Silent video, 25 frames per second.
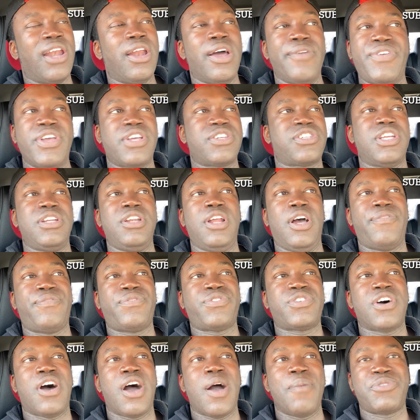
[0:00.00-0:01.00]
don't think it's enough
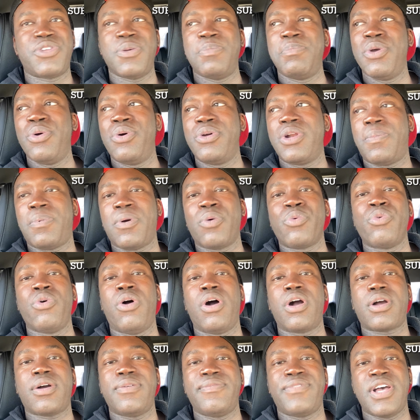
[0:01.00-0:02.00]
time to build up a
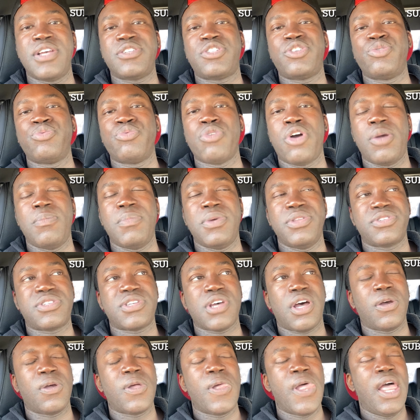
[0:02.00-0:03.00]
Rock versus Roman.
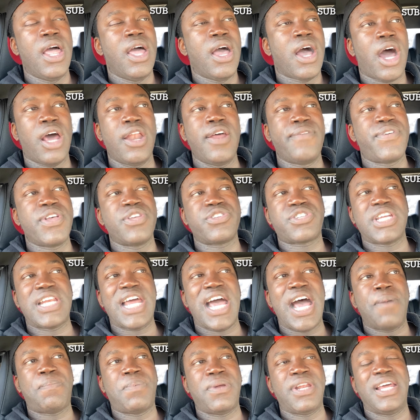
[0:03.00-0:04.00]
So I don't think it's going to
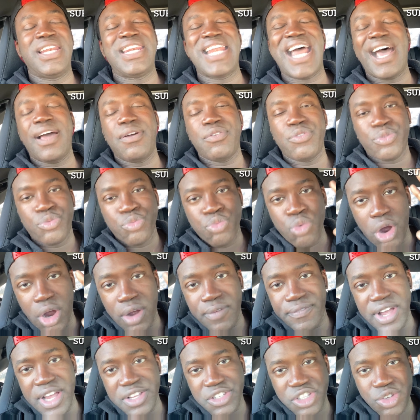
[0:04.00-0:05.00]
happen. And that Rock
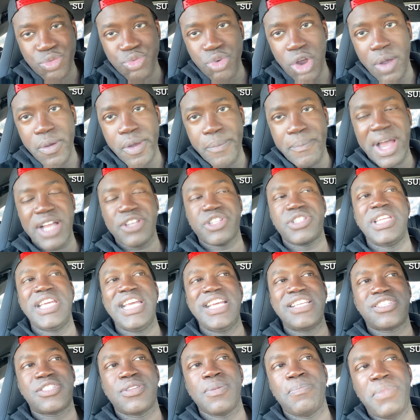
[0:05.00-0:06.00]
versus Roman match
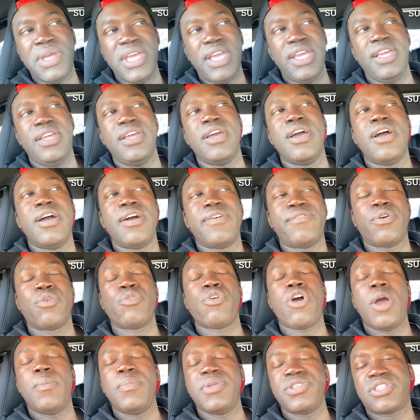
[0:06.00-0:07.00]
needs to be for
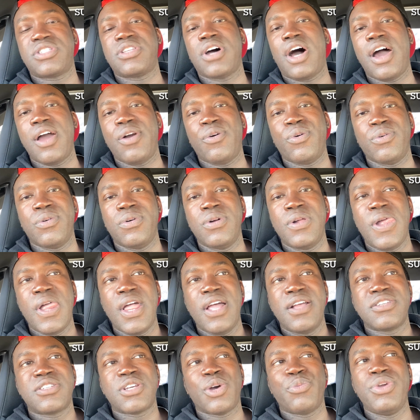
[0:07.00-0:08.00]
Roman's title.
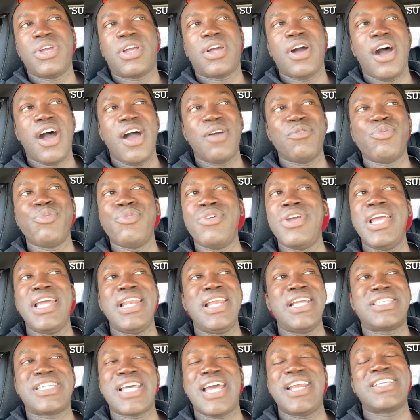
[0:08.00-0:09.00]
So we can't
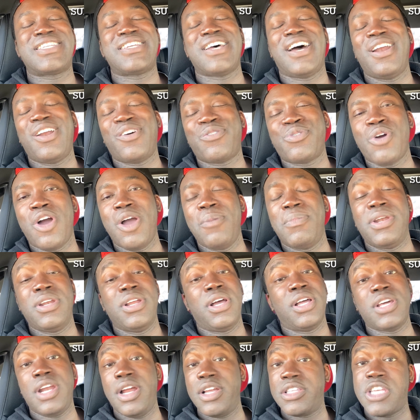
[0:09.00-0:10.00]
really take the title of Roman. I
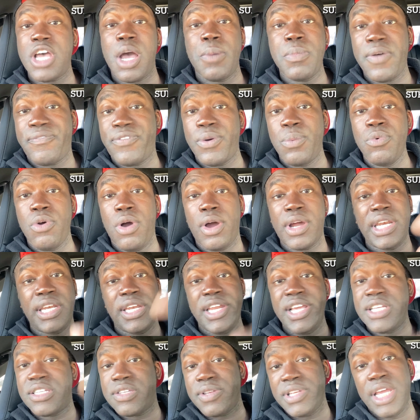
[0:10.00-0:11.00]
don't know. Tell me if I'm wrong.
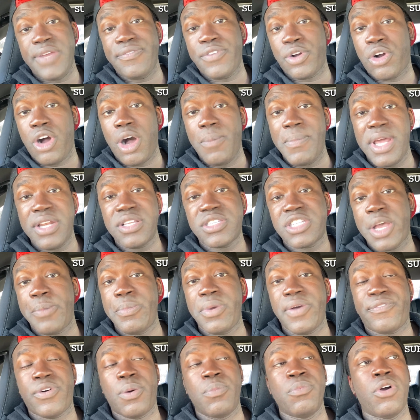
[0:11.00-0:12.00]
Leave, leave a comment. Tell me
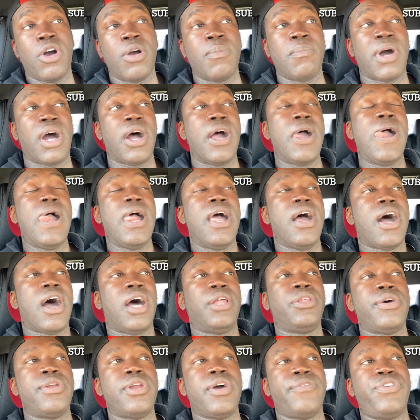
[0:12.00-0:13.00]
if I'm wrong. But I
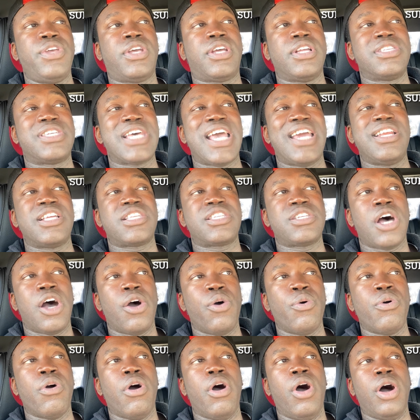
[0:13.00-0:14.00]
don't know if you can take the
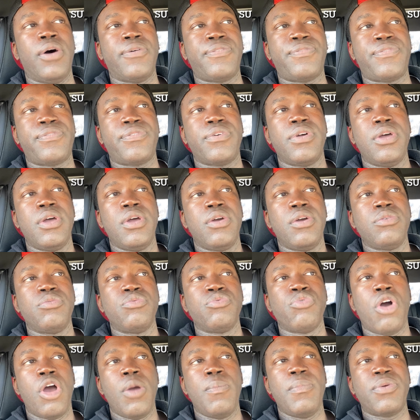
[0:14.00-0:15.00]
title off
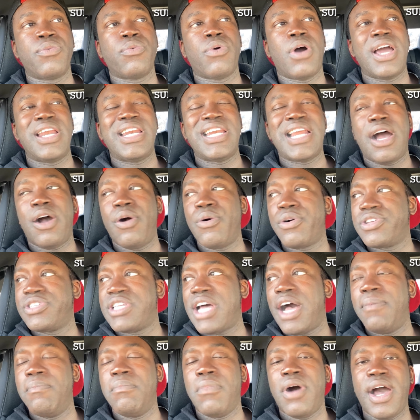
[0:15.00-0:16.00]
Roman right now because
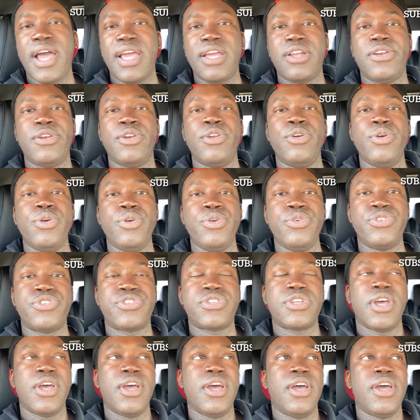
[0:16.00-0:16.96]
that might lose